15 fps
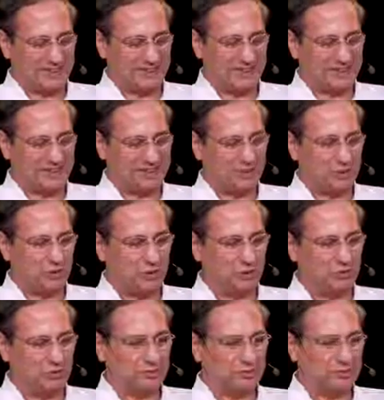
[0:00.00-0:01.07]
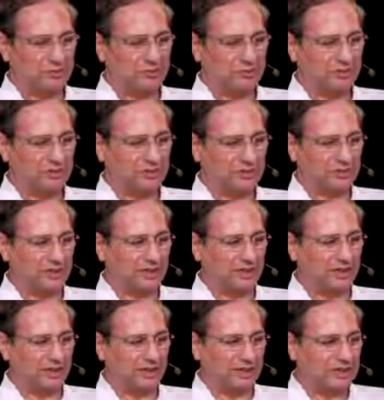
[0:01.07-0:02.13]
So
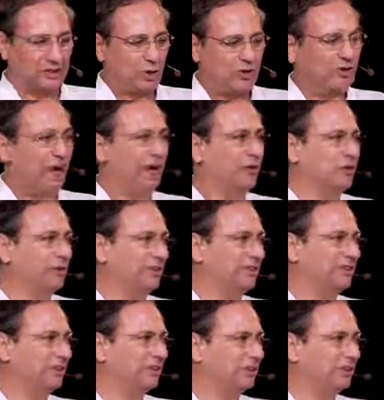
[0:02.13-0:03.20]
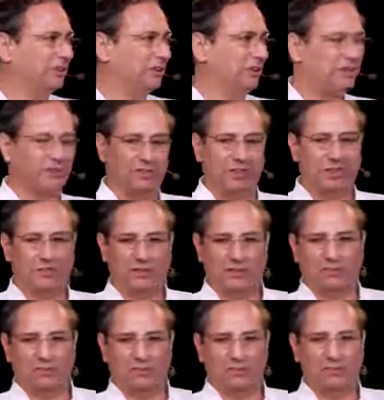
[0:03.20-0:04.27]
it's not accurate. And you can,
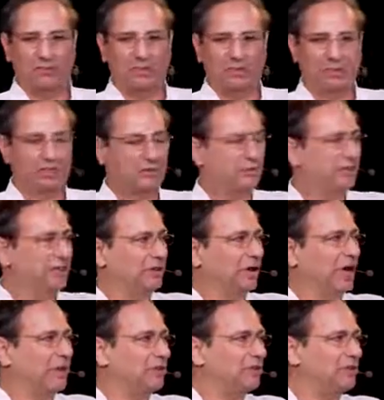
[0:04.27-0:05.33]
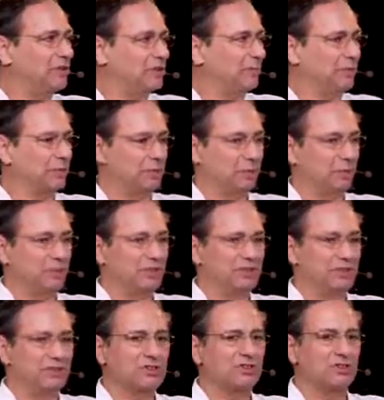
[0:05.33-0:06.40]
even if you get a better accuracy, people would
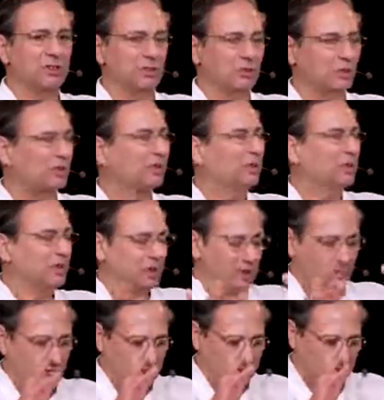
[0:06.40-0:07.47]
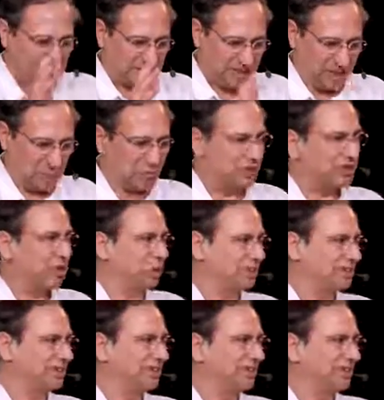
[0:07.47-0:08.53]
use, no, give us the same results.